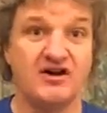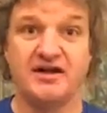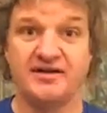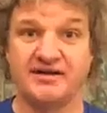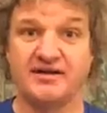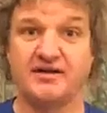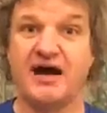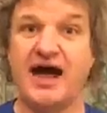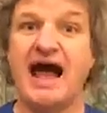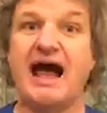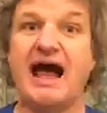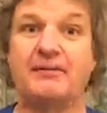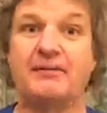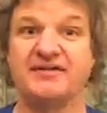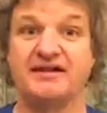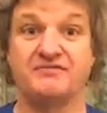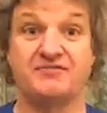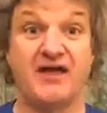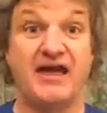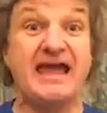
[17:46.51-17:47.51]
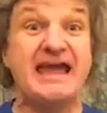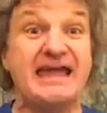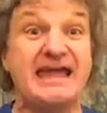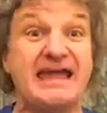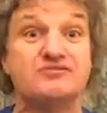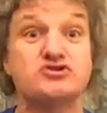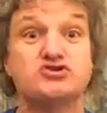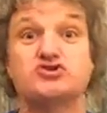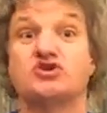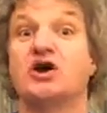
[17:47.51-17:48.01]
So apps, if they
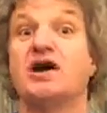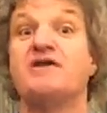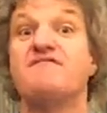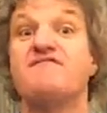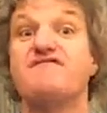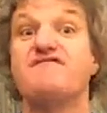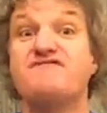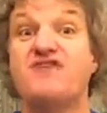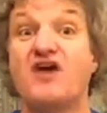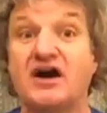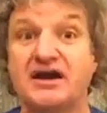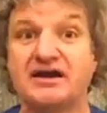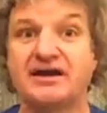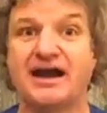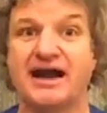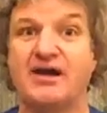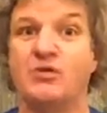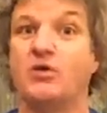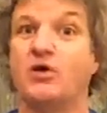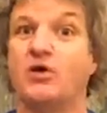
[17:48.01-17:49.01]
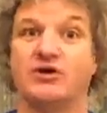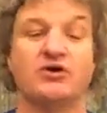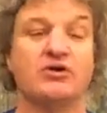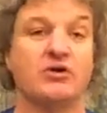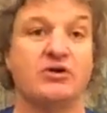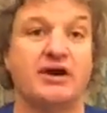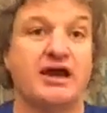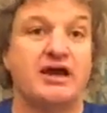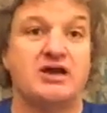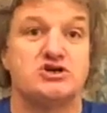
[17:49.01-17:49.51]
even try and find out what your
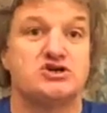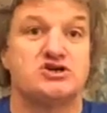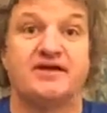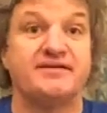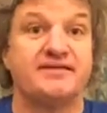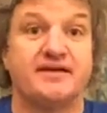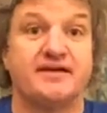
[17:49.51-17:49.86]
location is,